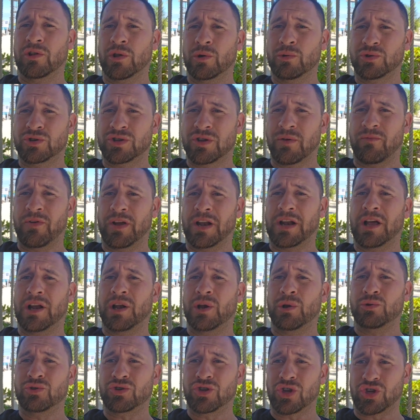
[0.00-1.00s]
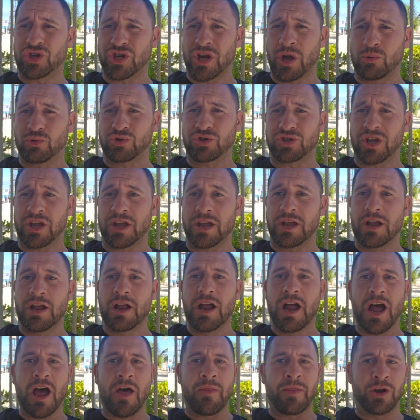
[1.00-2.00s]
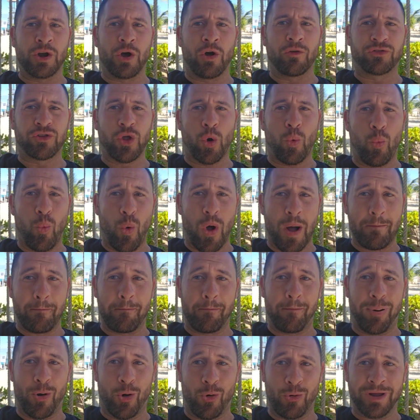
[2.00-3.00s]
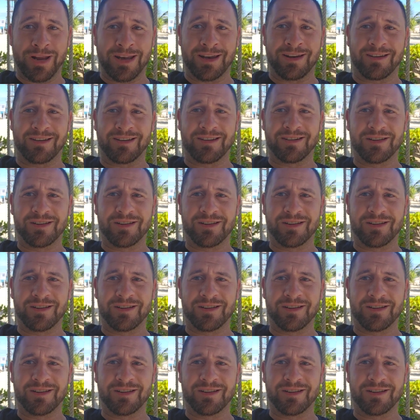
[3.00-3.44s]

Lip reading: lose to Villa, lose to Chelsea, and then after 1 point,